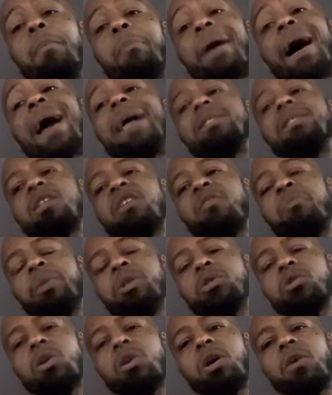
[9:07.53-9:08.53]
positive
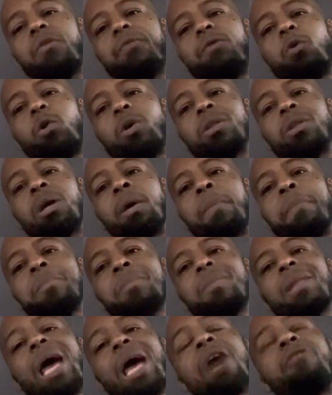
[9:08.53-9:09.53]
mental health for them.
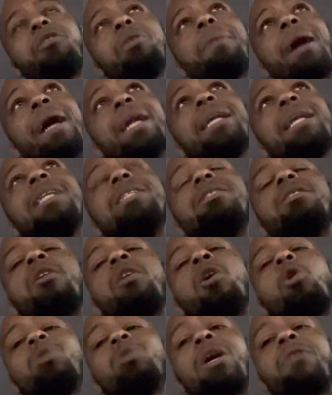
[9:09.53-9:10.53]
Everybody needs to
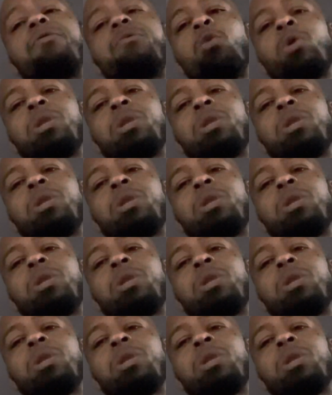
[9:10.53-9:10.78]
know that for